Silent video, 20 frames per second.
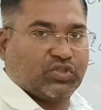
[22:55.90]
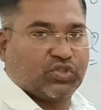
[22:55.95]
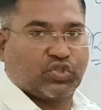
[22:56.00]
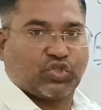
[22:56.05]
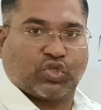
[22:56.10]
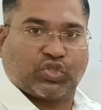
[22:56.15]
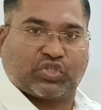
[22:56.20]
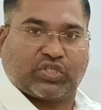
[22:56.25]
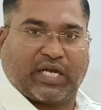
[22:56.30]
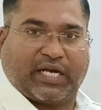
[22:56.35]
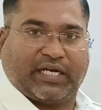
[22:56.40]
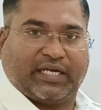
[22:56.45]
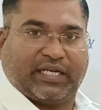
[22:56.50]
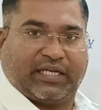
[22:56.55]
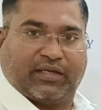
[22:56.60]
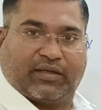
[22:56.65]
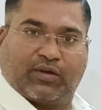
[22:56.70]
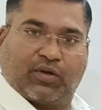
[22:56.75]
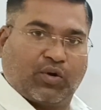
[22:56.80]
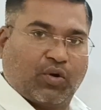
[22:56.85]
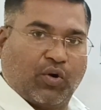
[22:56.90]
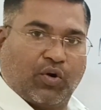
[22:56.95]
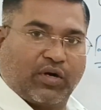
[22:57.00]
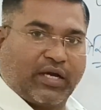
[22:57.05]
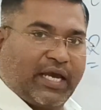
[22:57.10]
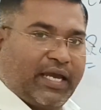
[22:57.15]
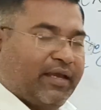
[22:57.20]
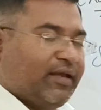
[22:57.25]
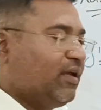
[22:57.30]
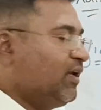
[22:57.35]
society.
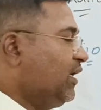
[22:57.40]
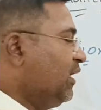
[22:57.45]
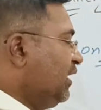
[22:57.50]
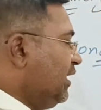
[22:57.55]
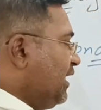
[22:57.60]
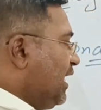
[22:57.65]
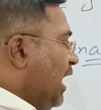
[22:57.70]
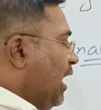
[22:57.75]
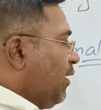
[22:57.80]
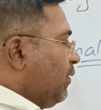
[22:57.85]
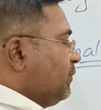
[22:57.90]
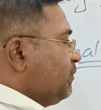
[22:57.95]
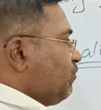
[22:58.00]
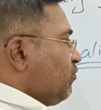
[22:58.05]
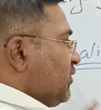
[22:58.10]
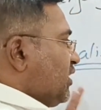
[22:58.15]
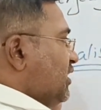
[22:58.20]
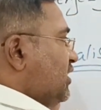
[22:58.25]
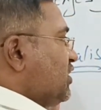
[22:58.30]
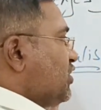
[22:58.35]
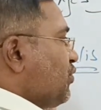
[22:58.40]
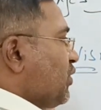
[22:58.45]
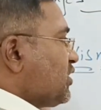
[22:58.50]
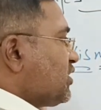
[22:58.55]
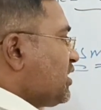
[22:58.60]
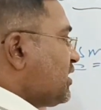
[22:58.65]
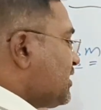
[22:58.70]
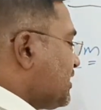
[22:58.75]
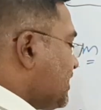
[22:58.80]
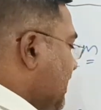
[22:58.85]
Okay, now this was the